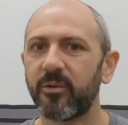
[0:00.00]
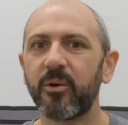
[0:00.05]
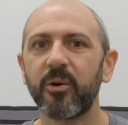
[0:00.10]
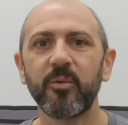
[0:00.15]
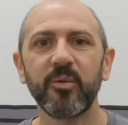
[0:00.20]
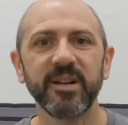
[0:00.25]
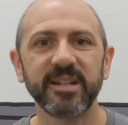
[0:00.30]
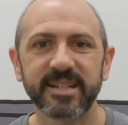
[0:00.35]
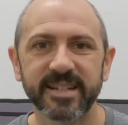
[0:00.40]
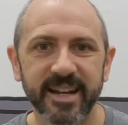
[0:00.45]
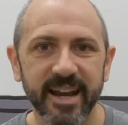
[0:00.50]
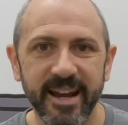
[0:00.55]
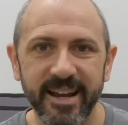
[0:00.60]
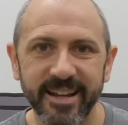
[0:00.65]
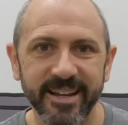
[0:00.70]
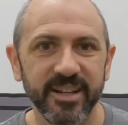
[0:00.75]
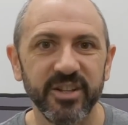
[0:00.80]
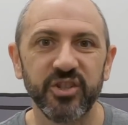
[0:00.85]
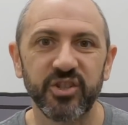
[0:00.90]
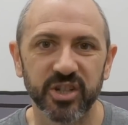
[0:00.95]
or when
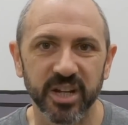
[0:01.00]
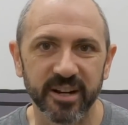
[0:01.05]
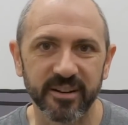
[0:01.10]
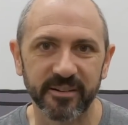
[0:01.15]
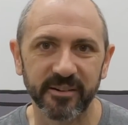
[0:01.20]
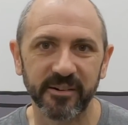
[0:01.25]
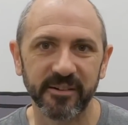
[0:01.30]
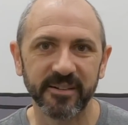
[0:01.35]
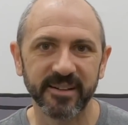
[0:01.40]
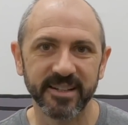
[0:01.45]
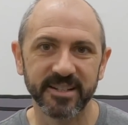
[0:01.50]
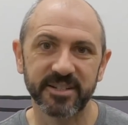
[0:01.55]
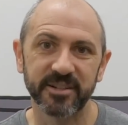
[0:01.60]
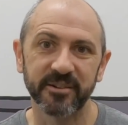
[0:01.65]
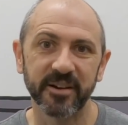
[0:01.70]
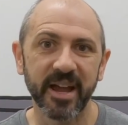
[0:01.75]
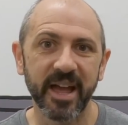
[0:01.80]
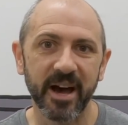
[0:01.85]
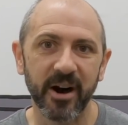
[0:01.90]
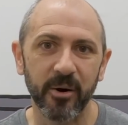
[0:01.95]
skating in general is your
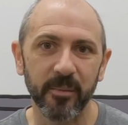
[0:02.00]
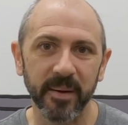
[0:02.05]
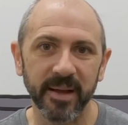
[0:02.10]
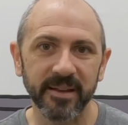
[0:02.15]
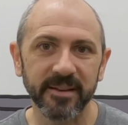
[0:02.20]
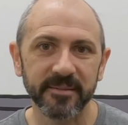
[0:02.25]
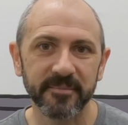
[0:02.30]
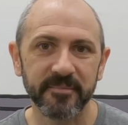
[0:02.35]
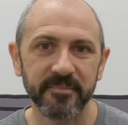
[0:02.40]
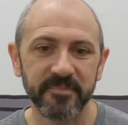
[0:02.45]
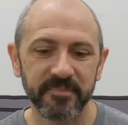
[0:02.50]
helmet.